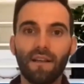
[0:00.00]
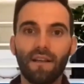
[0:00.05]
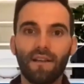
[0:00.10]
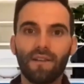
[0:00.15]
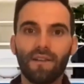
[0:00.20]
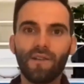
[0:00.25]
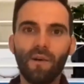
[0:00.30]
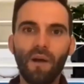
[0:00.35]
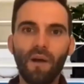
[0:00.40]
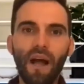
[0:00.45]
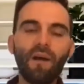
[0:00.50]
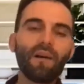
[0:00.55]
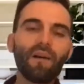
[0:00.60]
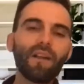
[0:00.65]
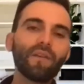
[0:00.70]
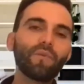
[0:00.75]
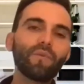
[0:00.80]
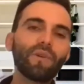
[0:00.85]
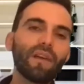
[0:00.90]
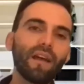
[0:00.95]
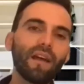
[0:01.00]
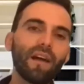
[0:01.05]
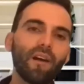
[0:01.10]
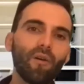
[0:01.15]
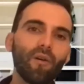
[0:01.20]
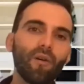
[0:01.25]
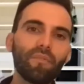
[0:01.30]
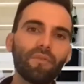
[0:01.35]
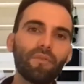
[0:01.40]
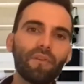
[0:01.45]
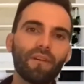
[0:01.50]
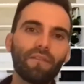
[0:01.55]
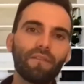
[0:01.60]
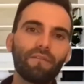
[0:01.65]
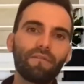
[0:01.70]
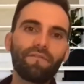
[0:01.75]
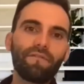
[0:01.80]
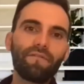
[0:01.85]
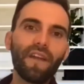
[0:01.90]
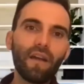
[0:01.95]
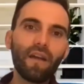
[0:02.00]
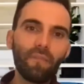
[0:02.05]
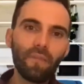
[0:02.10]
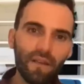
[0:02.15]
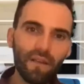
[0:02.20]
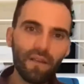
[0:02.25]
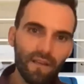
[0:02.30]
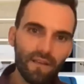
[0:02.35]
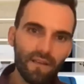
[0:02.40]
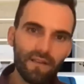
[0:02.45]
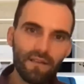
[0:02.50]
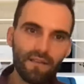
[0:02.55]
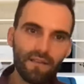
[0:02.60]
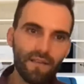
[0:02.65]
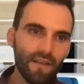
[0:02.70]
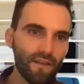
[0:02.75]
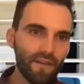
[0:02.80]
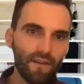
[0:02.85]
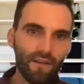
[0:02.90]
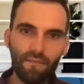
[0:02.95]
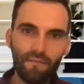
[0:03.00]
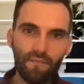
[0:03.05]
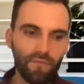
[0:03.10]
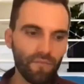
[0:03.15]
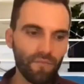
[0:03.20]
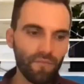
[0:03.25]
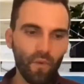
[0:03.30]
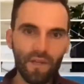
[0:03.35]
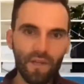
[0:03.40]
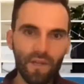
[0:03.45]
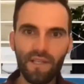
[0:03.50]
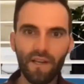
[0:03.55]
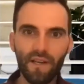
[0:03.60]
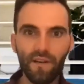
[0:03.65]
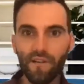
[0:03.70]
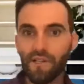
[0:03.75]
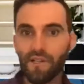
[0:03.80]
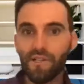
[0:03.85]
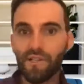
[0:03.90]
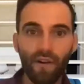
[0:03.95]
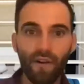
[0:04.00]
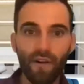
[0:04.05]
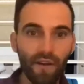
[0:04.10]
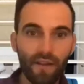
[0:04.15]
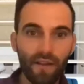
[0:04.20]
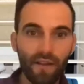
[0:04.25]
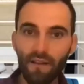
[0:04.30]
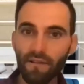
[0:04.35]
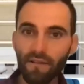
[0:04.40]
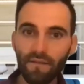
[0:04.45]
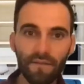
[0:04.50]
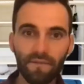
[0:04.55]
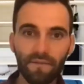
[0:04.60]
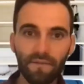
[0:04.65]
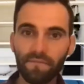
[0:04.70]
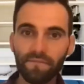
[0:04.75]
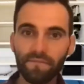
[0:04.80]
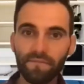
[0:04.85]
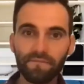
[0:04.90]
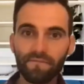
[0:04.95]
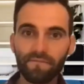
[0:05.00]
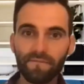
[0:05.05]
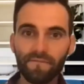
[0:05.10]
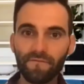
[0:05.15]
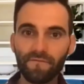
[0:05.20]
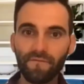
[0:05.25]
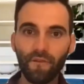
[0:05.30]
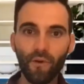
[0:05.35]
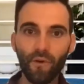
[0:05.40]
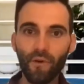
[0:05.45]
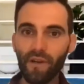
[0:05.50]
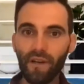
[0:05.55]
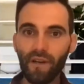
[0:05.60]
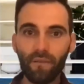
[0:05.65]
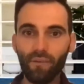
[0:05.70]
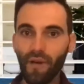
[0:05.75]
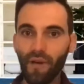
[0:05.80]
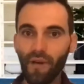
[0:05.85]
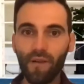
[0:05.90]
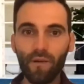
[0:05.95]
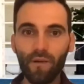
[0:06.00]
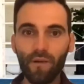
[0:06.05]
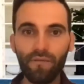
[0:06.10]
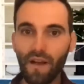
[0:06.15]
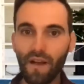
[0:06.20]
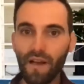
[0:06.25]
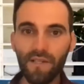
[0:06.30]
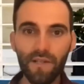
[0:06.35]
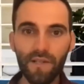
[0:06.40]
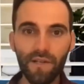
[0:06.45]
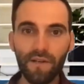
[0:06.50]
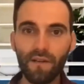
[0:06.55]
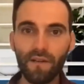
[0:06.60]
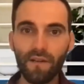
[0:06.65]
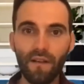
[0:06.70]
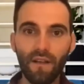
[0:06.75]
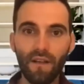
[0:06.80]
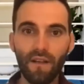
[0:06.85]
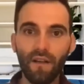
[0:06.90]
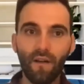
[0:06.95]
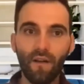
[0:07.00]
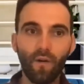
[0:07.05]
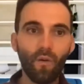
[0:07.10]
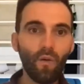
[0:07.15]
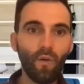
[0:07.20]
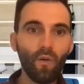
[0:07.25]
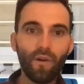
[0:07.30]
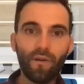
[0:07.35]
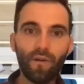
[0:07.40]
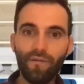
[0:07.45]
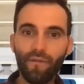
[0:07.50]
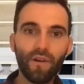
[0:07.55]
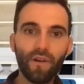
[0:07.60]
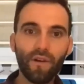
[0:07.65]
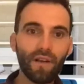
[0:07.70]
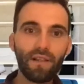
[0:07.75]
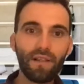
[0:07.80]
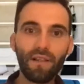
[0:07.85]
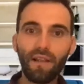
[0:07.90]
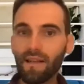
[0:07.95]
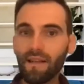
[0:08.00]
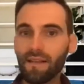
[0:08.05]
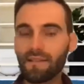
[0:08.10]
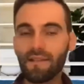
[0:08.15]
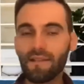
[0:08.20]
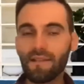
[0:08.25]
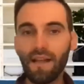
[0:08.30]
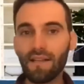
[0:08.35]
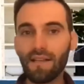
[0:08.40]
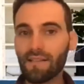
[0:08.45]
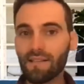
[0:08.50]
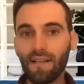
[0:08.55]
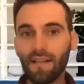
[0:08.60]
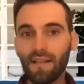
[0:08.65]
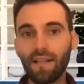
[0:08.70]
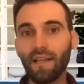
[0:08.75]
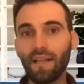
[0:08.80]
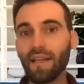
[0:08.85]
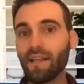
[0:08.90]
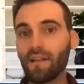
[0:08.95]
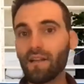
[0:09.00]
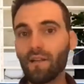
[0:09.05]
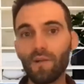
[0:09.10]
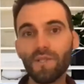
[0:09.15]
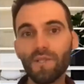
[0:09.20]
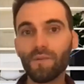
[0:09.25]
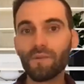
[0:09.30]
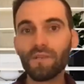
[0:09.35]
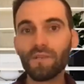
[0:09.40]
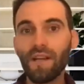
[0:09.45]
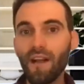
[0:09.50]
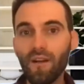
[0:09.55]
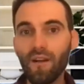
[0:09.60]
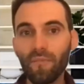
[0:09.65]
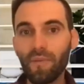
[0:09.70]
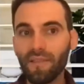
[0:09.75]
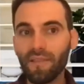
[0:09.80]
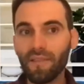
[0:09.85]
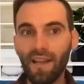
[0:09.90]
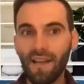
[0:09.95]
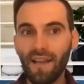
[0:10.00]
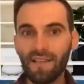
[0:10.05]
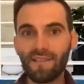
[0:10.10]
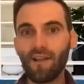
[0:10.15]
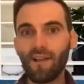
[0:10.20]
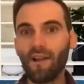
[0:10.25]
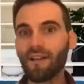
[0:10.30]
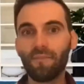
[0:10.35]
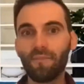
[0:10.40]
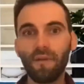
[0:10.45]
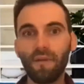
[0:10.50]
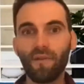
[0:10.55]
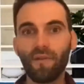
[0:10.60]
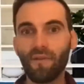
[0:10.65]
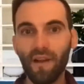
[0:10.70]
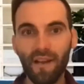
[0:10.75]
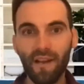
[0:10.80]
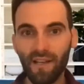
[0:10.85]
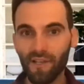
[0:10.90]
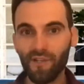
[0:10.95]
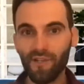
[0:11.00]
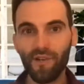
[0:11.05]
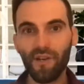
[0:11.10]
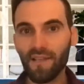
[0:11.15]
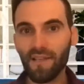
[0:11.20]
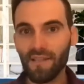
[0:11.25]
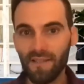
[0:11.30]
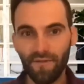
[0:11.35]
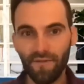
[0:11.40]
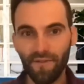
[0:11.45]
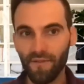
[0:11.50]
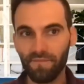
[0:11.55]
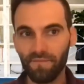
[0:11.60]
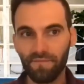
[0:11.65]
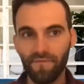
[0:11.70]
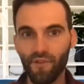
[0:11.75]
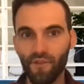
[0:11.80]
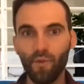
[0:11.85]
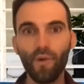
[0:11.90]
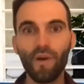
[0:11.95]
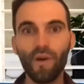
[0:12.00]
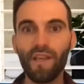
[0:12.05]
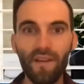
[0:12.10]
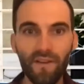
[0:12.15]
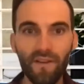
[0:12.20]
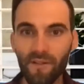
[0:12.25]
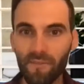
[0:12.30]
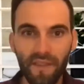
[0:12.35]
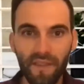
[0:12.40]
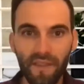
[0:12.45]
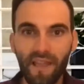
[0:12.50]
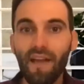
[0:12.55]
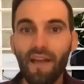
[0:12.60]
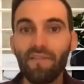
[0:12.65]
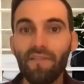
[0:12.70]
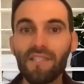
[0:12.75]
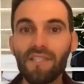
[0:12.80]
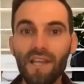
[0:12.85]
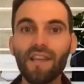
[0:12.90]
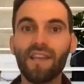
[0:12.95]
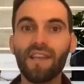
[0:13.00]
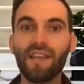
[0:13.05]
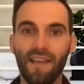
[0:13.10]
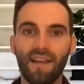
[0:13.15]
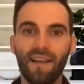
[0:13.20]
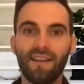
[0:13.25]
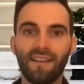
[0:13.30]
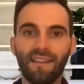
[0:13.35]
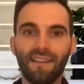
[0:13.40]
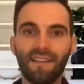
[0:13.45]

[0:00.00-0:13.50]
So how can we help families, either ones that are just starting for a brand new advisor, or for clients that's getting close to retirement that has talked about creating a trust for 20 years, but they haven't done it yet?